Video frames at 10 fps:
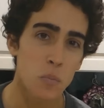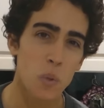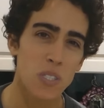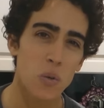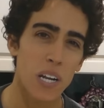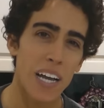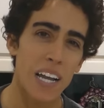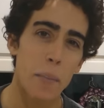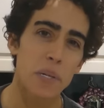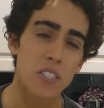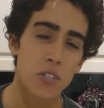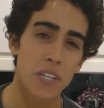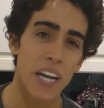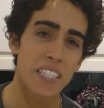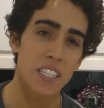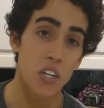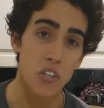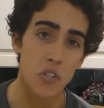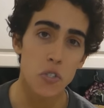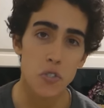What's going on? I'm going to show you guys a
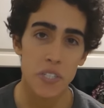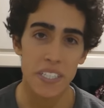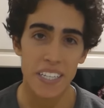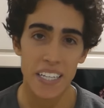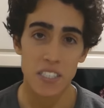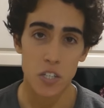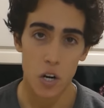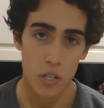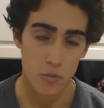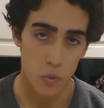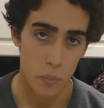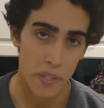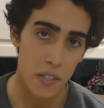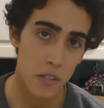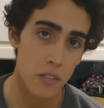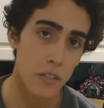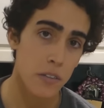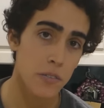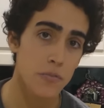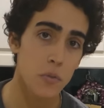nutrient-dense carnivore meal,
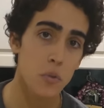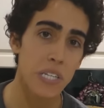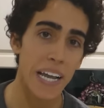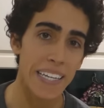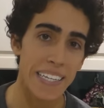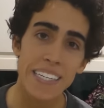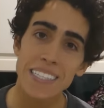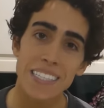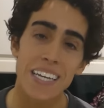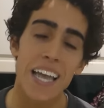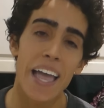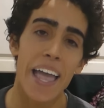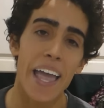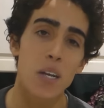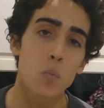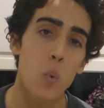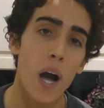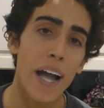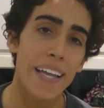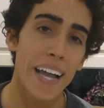the foods I eat, and
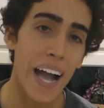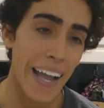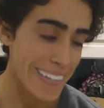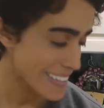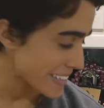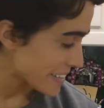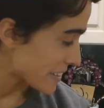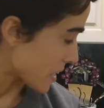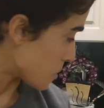why I eat